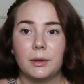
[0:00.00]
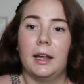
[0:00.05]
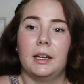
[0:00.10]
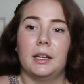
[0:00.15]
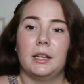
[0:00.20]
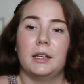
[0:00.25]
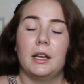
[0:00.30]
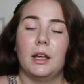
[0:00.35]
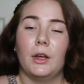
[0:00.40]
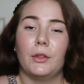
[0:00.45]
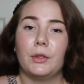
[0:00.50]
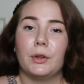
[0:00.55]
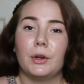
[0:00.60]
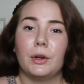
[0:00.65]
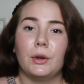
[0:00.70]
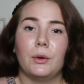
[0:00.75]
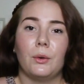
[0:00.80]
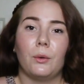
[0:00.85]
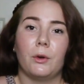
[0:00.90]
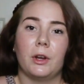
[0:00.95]
And
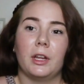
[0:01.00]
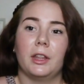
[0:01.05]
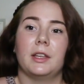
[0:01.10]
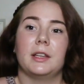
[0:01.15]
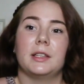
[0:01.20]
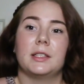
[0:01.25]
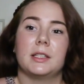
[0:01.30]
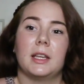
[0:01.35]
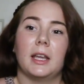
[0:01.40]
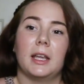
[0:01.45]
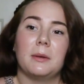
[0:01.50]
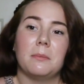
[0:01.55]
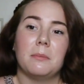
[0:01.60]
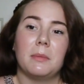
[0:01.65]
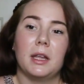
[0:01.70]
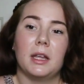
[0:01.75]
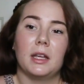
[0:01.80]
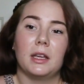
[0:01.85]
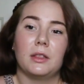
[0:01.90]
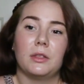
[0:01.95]
another oily skin
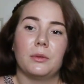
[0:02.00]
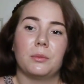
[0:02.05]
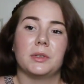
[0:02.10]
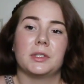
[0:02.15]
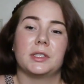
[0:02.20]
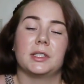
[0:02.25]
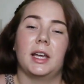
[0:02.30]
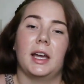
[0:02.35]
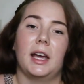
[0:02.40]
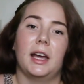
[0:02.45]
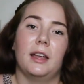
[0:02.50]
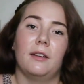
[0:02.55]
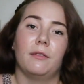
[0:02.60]
myth was that